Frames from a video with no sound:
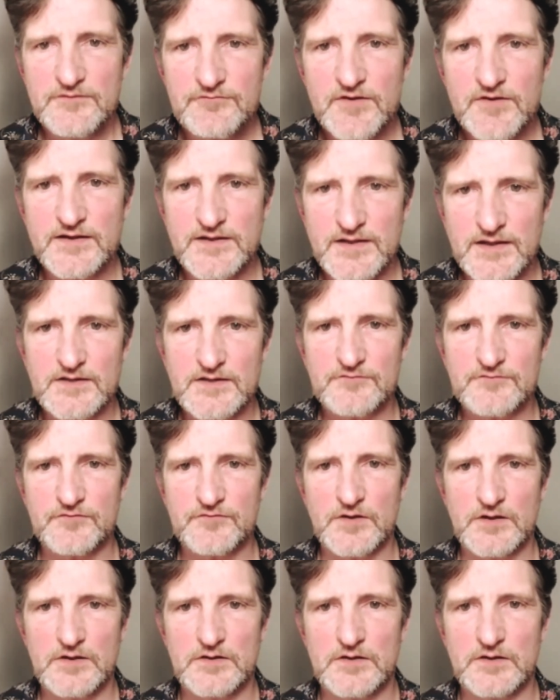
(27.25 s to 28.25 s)
If I
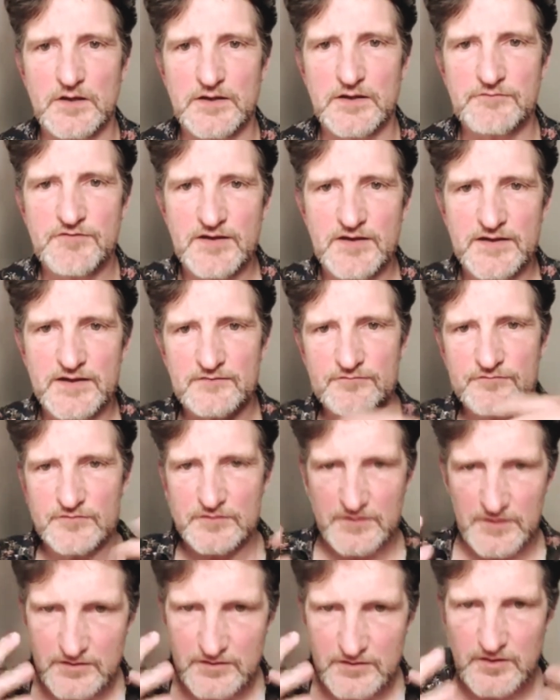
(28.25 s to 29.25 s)
have
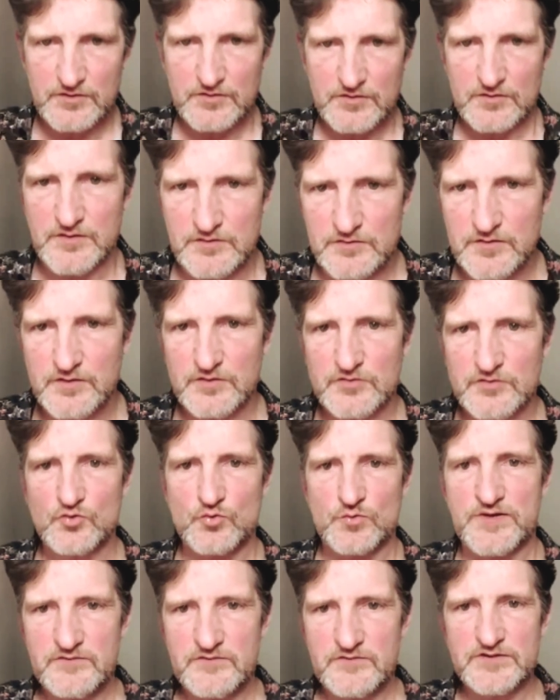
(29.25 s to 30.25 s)
a
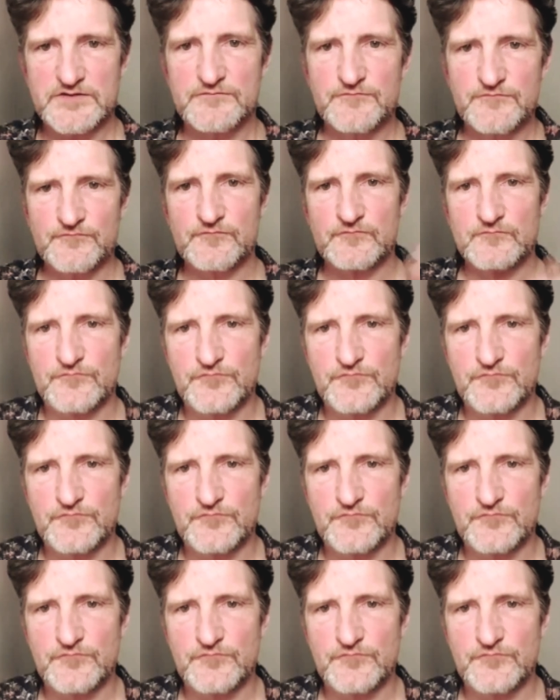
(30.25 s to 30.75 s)
query